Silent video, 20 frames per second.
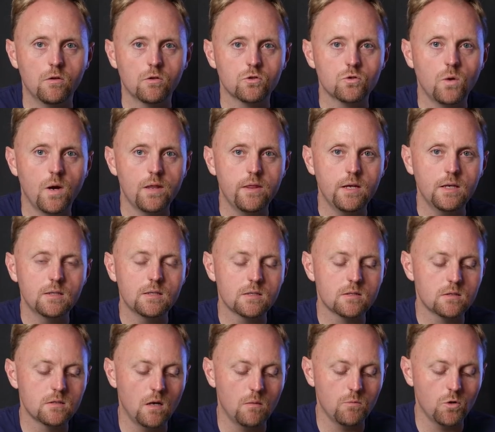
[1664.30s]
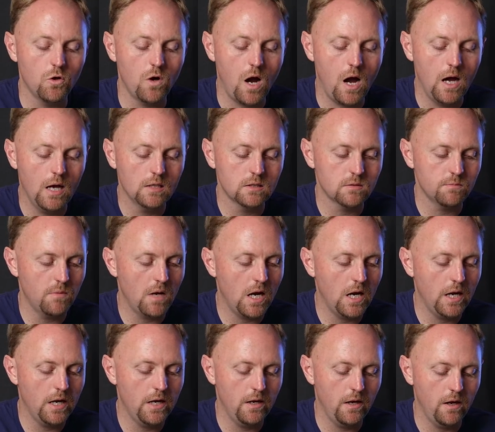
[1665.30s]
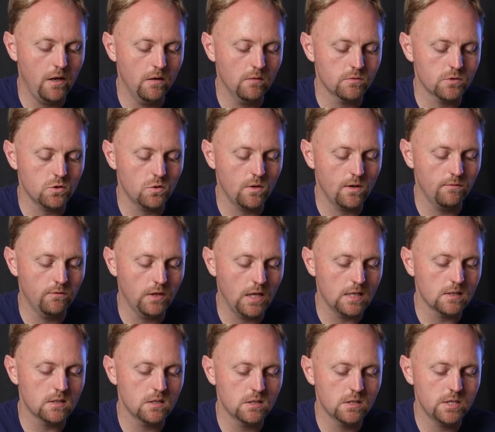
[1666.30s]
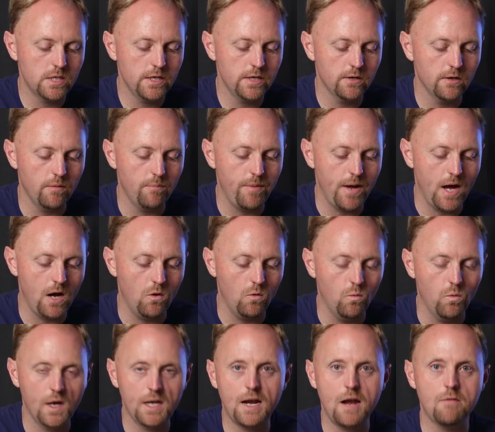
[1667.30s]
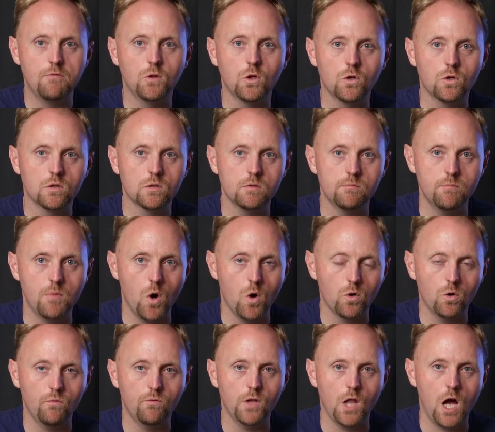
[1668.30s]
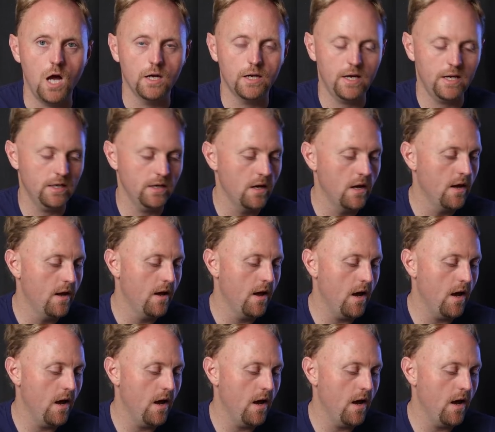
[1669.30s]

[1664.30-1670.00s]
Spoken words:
So I think to summarize my sort of lessons here about what I've learned motovlogging,